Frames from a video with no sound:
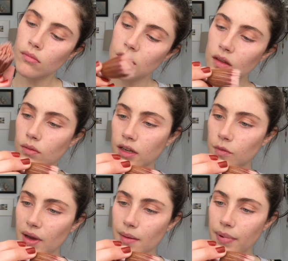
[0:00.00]
This one
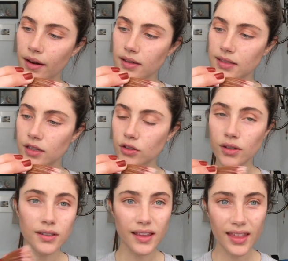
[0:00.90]
is by Bare
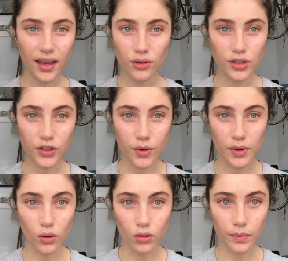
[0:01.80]
Essentials. I think it was just from
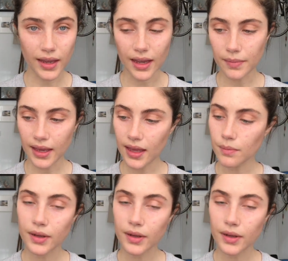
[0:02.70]
an old makeup kit,